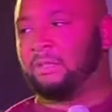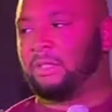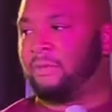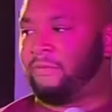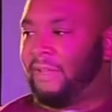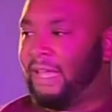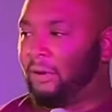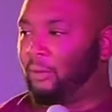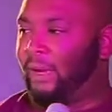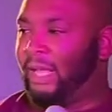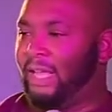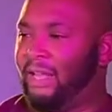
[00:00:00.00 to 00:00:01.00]
of the flag,
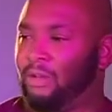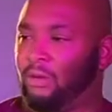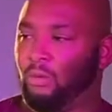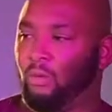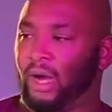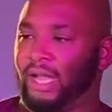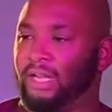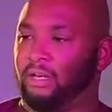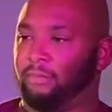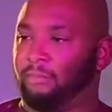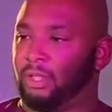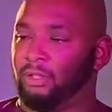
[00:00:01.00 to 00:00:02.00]
red, white,
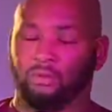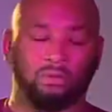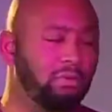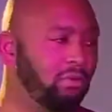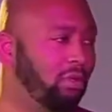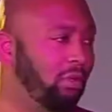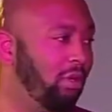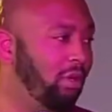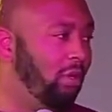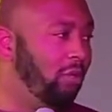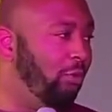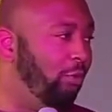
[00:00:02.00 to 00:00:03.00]
blue.
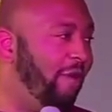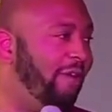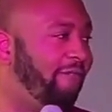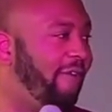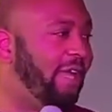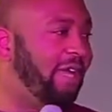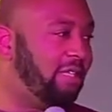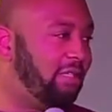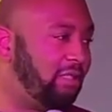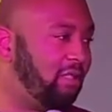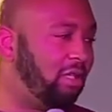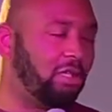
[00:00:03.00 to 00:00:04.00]
Red phase,
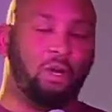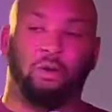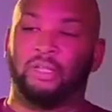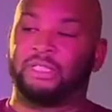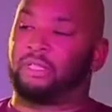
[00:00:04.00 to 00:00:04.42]
the goal is to